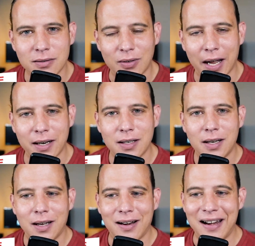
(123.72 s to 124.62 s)
right?
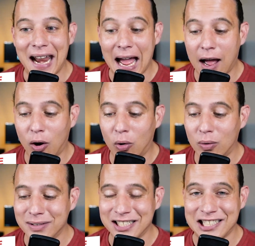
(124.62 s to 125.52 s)

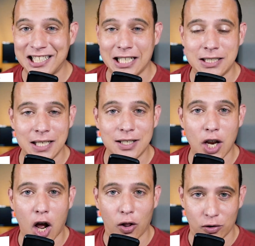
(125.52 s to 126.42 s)
Now, $16,
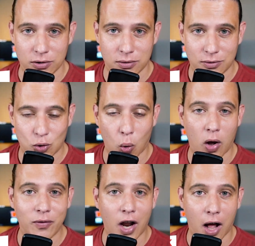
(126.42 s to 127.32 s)

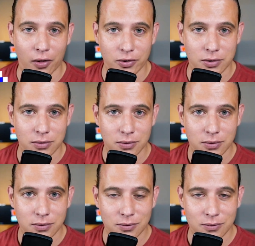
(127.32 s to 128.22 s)
$12.
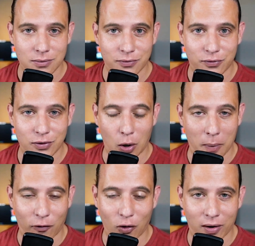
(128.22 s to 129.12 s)

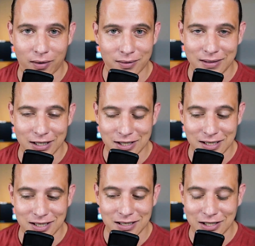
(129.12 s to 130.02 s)
Before,
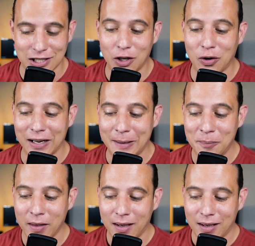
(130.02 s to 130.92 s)
it's literally,
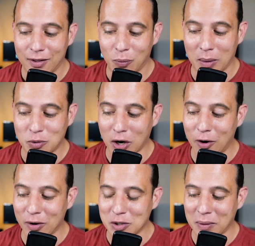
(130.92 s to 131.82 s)
what I'm trying
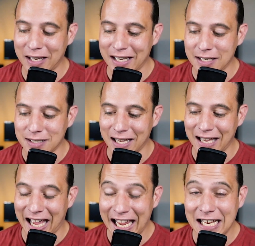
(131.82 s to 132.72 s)
to explain is,
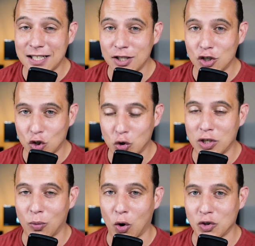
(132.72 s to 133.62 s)
8
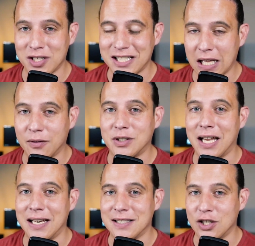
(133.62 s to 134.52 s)
sushi rolls instead of
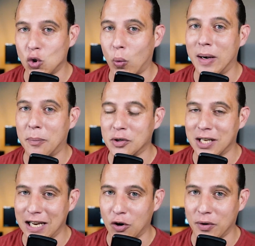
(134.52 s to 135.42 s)
10 is a
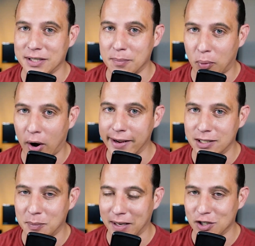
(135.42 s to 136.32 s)
20% increase in
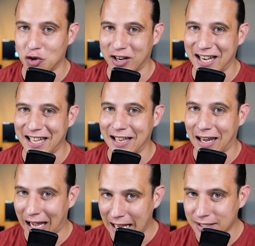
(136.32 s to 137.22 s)
price because you're getting
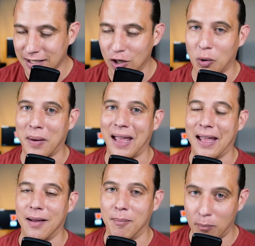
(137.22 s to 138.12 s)
less and you're
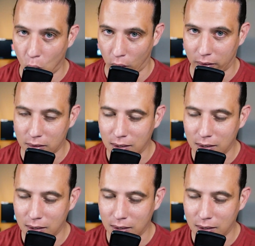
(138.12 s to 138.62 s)
paying more.